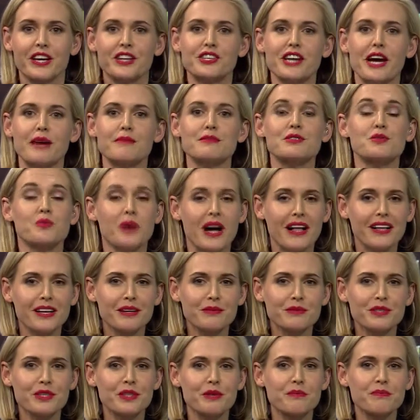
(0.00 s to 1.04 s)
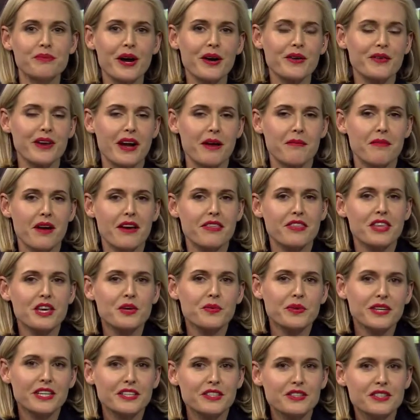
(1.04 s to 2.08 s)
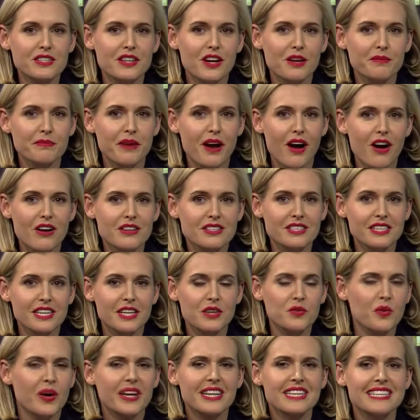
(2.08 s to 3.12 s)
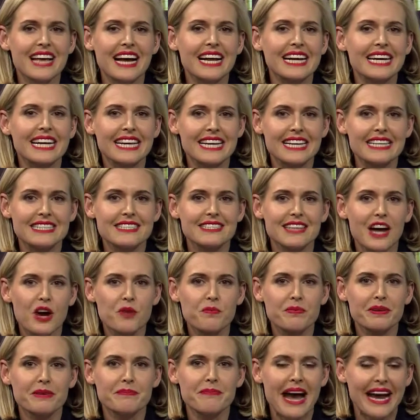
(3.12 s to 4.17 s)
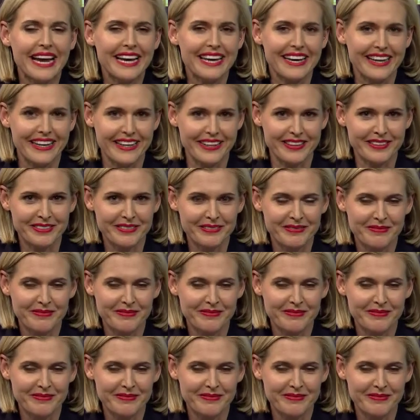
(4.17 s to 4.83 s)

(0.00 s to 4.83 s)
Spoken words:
James, welcome to the program. I think we need to start by asking, what exactly is open banking?